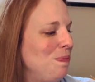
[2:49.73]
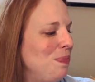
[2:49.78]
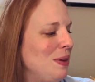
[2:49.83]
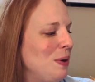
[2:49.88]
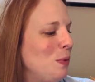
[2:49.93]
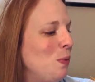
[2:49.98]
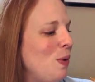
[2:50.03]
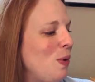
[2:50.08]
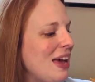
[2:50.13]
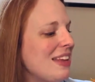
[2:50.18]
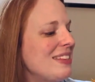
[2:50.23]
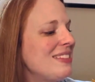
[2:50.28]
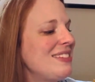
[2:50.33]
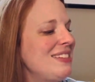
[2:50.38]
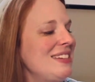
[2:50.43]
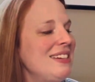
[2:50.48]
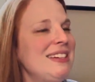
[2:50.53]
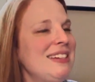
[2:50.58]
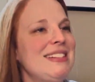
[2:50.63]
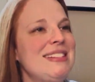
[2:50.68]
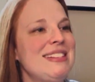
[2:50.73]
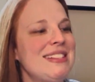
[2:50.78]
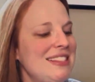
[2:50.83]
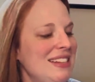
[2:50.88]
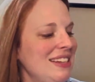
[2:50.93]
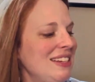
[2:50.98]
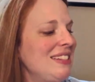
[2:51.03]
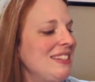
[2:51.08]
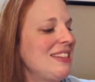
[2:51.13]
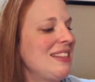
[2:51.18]

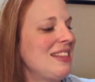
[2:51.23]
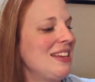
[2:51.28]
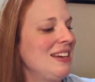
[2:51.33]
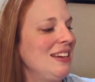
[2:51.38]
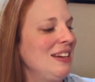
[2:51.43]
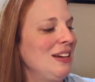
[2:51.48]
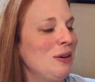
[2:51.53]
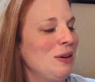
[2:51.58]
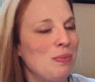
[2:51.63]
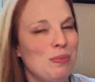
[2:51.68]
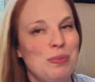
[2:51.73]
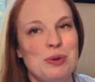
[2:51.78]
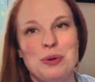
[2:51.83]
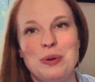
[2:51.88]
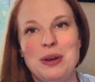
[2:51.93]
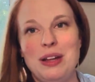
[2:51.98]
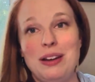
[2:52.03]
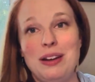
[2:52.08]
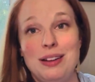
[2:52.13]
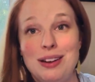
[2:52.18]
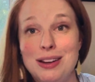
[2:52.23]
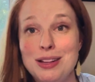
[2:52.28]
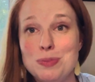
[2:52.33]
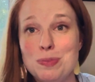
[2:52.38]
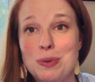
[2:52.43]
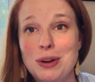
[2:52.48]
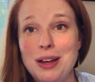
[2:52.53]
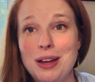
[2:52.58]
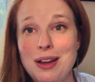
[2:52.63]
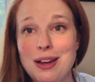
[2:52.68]
6th Brewing. That's
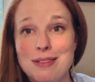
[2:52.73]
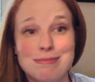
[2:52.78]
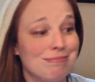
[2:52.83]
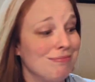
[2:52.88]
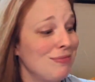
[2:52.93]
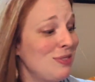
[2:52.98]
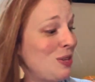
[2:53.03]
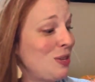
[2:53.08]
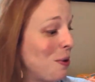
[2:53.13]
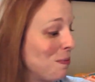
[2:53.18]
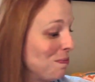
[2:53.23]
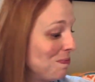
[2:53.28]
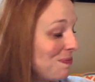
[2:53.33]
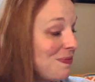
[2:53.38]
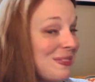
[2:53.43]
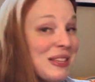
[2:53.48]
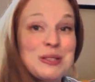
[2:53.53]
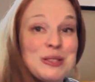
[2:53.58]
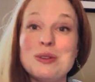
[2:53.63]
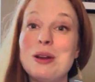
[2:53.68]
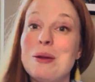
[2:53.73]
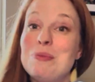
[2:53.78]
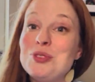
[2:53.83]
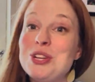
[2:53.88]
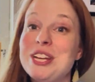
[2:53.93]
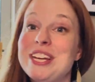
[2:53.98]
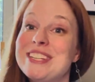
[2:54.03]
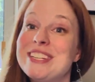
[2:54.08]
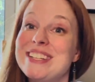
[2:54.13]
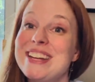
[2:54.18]
pretty good. So that's what I'm
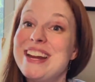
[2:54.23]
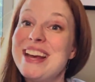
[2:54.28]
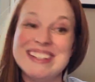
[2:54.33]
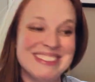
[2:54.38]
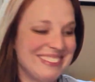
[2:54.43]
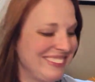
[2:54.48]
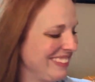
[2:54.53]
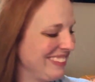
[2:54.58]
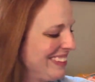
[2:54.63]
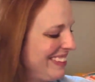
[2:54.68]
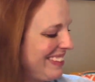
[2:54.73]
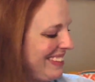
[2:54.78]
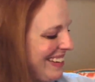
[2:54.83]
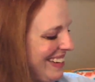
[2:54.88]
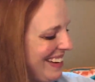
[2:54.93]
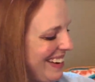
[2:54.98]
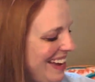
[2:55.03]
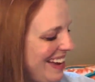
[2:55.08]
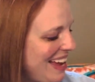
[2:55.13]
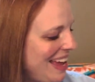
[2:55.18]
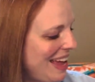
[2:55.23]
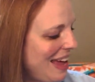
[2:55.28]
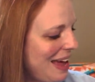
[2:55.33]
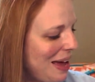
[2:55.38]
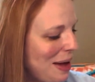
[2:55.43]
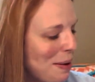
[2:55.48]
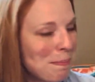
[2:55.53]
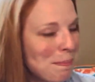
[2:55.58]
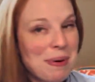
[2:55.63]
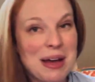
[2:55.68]
drinking today.
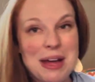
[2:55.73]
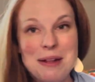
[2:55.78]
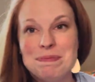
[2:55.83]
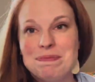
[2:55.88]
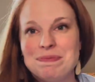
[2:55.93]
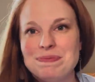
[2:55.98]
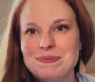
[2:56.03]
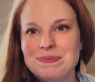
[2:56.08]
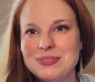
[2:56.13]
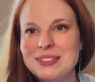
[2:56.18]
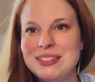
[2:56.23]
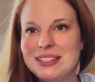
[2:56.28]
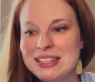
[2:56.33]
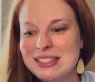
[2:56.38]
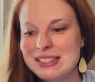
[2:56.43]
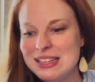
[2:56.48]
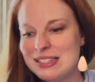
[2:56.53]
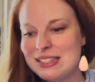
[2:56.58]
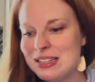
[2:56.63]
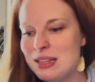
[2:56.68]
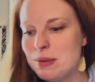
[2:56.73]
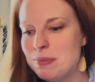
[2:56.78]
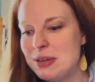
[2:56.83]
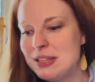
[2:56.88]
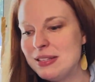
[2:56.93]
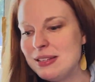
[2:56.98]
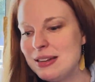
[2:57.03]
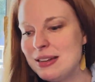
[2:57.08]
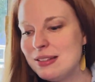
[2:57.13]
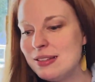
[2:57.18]
But let's get to the
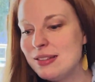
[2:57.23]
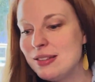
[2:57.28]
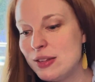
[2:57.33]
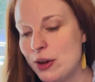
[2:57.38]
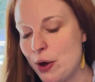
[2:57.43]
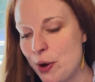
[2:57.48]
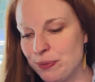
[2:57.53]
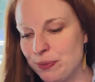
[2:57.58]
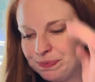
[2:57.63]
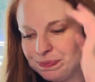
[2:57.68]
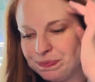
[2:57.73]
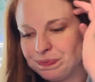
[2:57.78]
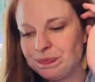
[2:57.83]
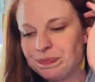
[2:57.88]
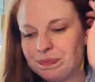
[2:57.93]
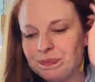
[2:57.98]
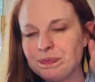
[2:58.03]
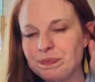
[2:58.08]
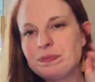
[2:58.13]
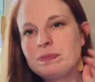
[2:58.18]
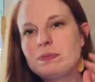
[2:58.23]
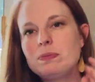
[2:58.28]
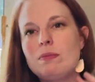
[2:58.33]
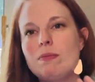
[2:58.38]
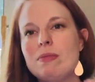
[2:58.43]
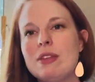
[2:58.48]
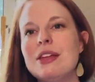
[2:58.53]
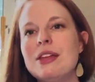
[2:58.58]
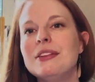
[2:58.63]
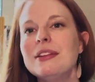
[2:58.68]
business. So
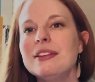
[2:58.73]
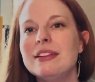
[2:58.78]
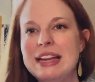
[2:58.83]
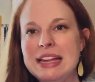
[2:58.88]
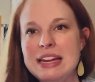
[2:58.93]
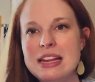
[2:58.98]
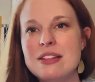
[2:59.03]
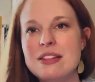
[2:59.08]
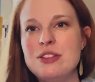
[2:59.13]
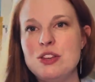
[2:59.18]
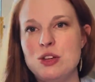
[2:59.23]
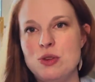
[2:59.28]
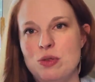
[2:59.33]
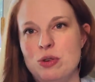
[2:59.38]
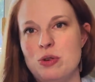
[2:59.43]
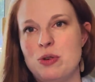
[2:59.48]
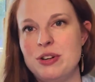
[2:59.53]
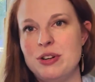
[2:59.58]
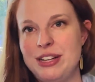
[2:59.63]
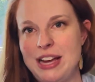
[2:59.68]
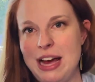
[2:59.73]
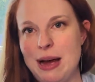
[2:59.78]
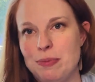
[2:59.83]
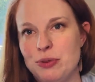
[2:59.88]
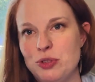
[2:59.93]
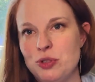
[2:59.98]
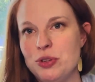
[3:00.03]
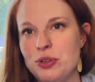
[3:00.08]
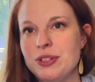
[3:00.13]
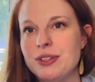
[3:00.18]
the Lady and the Unicorn
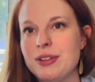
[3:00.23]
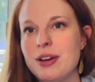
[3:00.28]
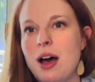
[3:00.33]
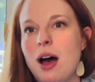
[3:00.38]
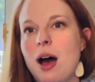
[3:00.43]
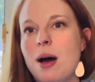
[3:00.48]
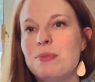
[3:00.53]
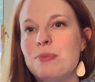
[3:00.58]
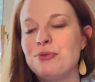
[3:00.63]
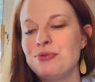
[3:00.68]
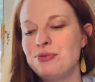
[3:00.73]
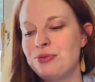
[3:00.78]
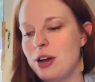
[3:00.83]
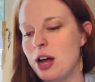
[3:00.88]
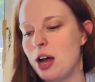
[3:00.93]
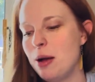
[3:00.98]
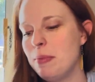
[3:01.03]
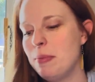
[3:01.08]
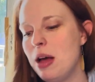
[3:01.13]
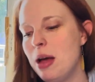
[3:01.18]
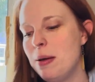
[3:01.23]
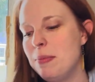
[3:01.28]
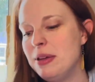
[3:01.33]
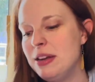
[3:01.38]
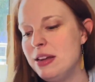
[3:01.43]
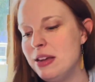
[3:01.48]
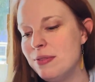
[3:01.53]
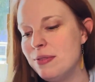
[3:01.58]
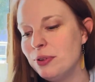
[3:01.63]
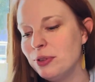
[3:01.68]
tapestries come from a
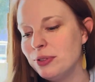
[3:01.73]
medieval